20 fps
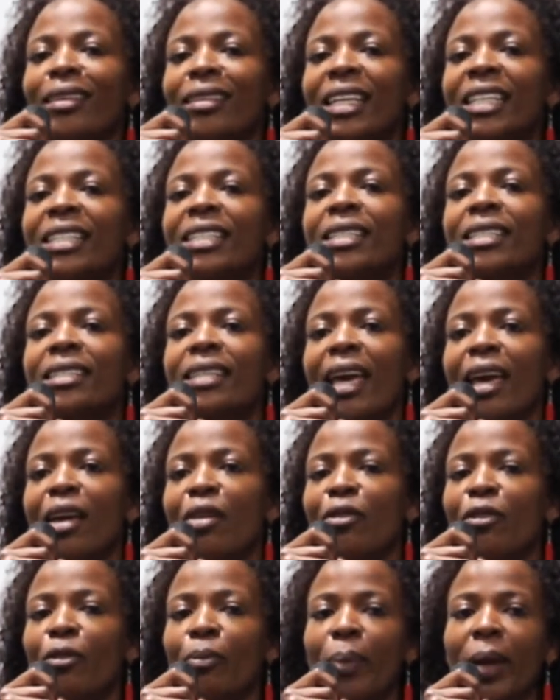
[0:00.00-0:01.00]
the
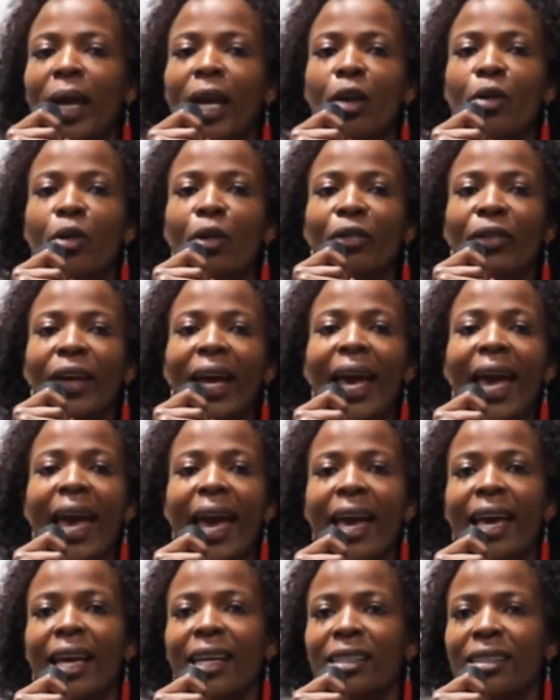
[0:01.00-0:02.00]
safe pair of
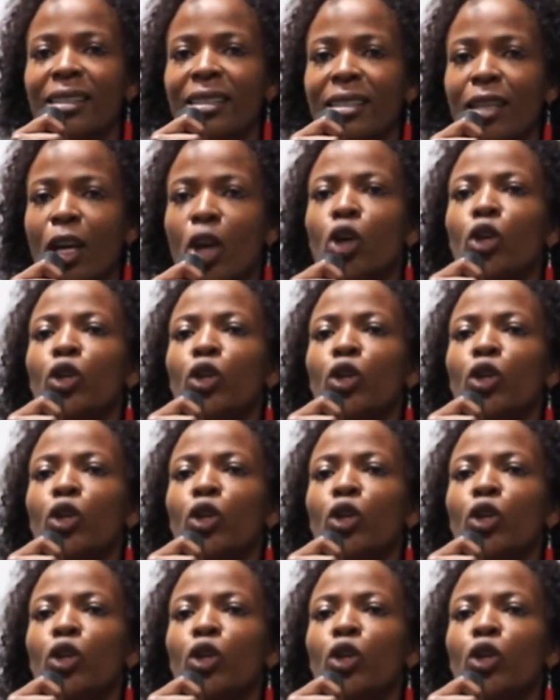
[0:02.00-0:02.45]
hands.